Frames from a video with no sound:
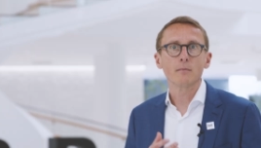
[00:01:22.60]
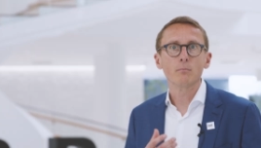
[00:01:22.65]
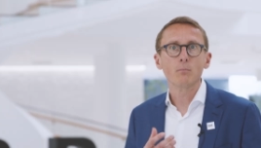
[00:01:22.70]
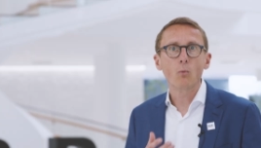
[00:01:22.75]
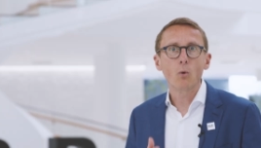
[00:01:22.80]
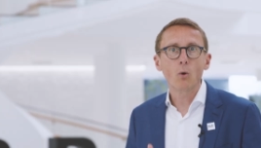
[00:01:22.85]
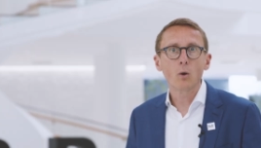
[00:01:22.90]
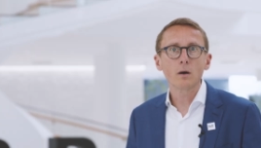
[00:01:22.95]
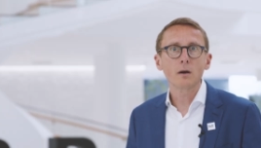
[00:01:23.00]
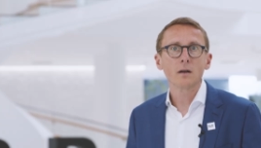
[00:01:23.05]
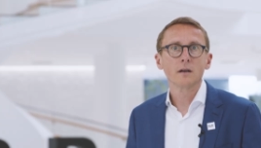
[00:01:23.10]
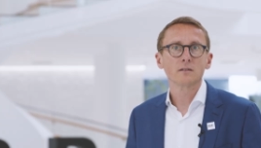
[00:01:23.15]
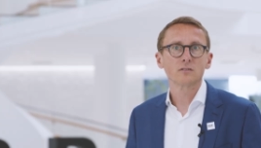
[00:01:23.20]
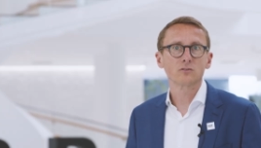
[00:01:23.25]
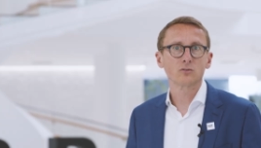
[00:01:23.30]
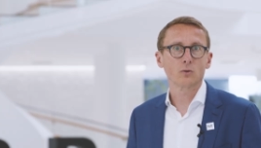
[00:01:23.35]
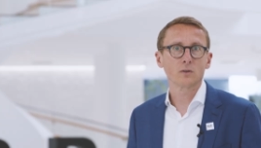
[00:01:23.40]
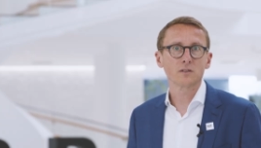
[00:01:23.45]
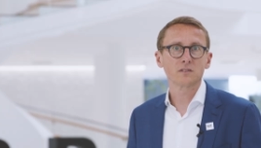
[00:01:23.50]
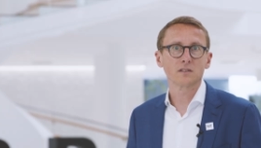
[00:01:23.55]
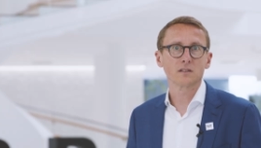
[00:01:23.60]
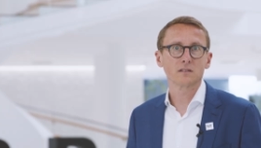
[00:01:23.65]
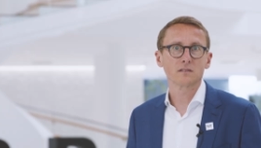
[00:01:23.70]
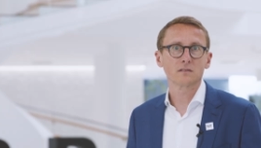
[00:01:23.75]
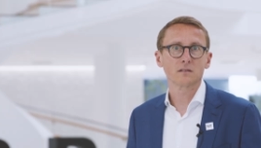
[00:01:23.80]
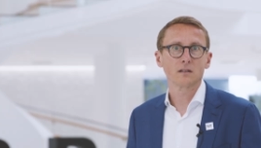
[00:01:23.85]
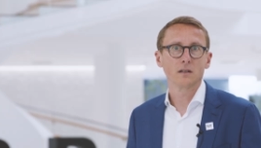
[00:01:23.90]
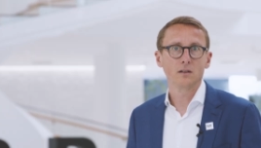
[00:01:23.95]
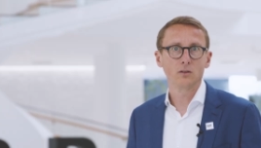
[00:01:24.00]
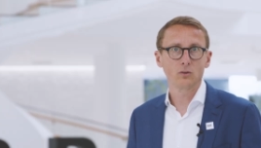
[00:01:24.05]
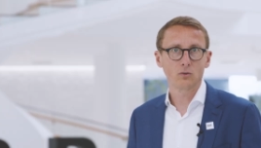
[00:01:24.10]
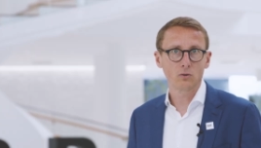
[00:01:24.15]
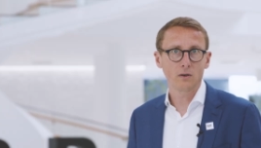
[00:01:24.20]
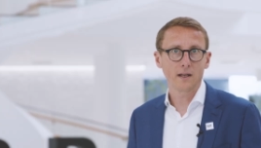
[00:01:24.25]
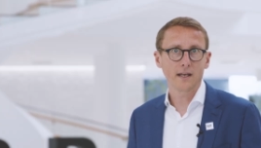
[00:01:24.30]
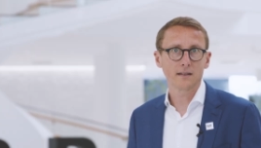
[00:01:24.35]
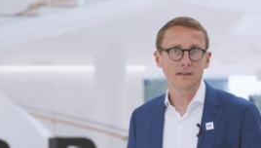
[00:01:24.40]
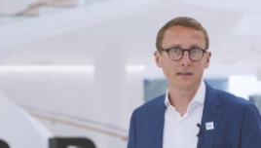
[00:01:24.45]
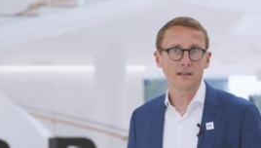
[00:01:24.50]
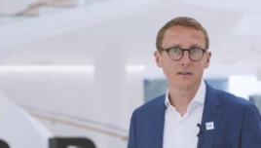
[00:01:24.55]
the more sources you
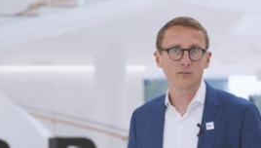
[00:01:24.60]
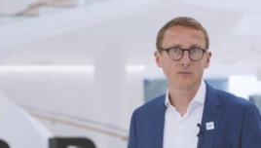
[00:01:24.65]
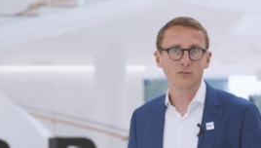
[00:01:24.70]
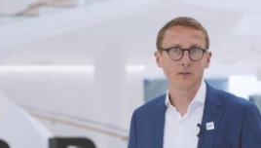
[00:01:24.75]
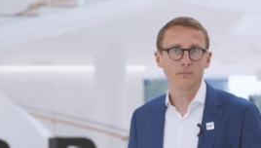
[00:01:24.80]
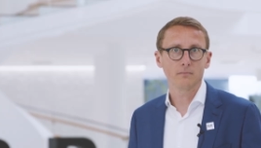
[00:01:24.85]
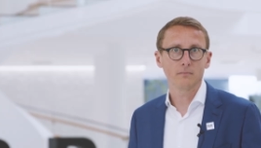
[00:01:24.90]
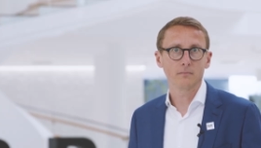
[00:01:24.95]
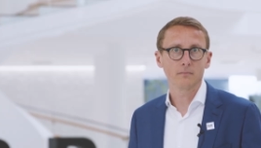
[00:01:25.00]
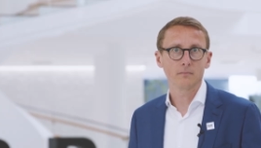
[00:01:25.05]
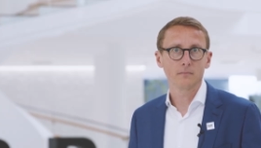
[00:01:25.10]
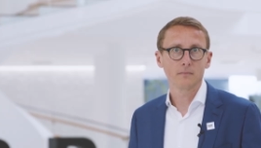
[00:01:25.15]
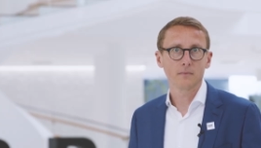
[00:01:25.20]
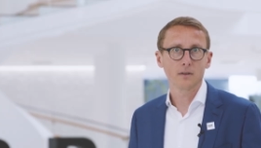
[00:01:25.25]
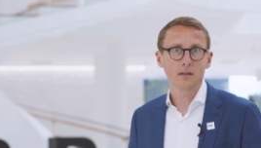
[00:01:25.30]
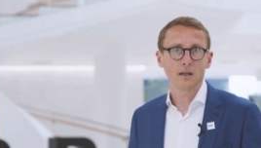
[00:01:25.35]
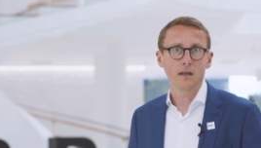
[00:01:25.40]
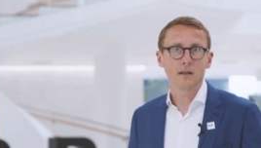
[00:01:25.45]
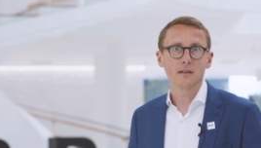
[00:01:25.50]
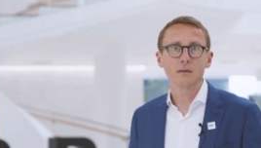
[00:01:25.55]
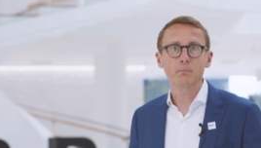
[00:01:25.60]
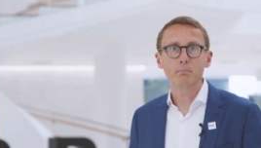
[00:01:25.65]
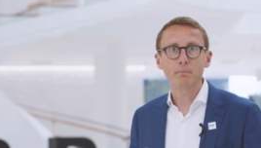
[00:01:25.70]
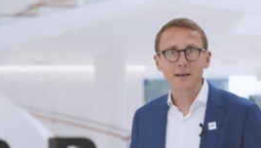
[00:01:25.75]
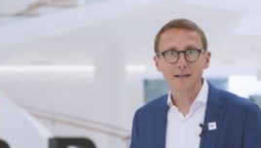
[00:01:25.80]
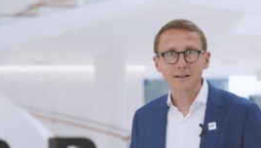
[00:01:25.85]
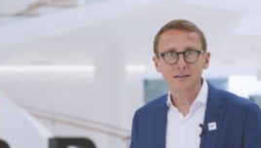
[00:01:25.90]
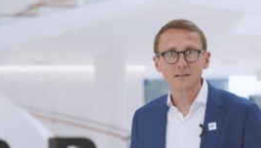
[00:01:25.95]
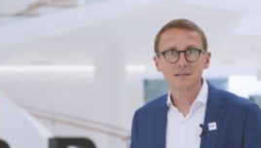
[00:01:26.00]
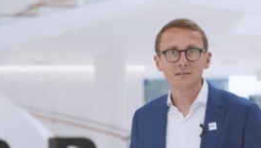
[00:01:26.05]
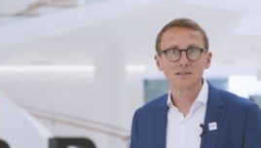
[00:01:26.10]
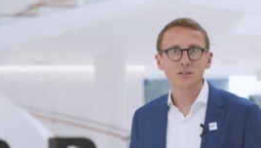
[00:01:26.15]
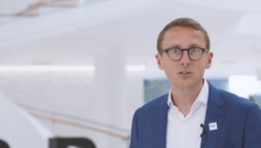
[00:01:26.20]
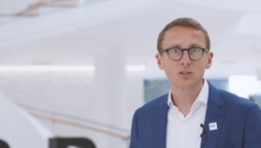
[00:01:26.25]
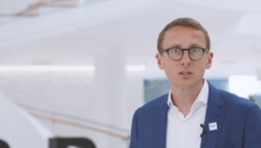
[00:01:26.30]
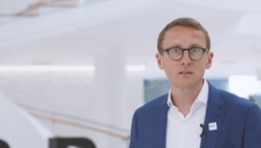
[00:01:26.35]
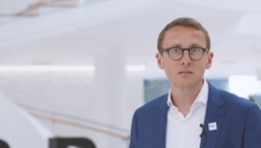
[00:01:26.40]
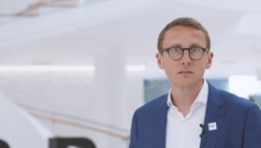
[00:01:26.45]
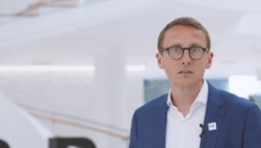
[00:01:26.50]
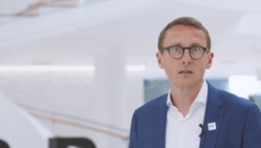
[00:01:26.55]
collect data from, the better
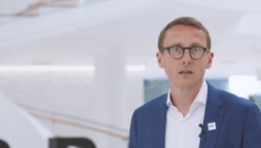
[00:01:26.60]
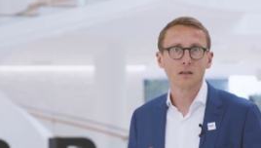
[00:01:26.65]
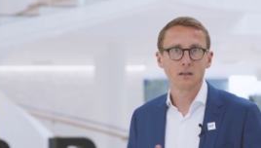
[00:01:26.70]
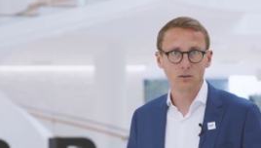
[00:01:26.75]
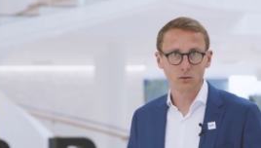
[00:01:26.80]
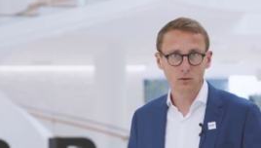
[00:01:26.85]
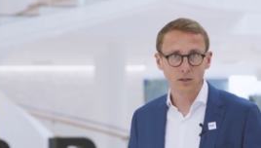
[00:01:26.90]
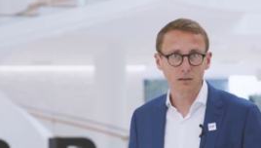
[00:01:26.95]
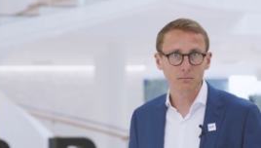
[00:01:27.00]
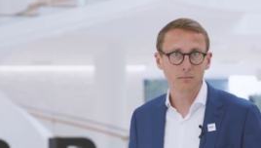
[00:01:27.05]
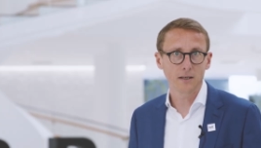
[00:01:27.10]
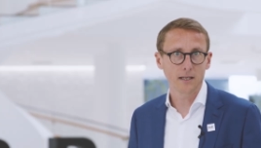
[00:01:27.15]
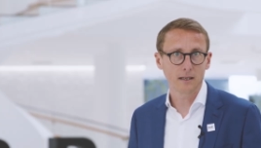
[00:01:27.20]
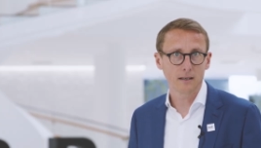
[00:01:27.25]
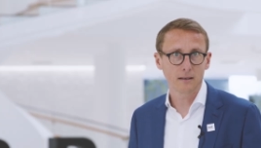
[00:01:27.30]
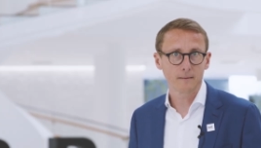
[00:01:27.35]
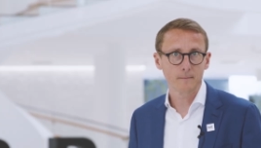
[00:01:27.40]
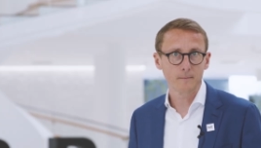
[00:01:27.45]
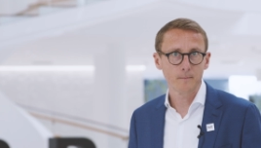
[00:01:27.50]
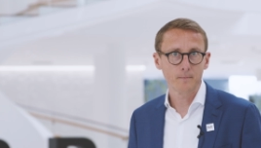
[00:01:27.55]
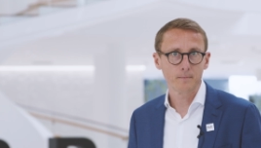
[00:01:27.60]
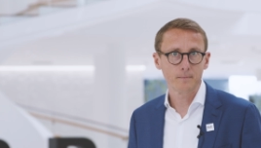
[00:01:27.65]
decisions you can make.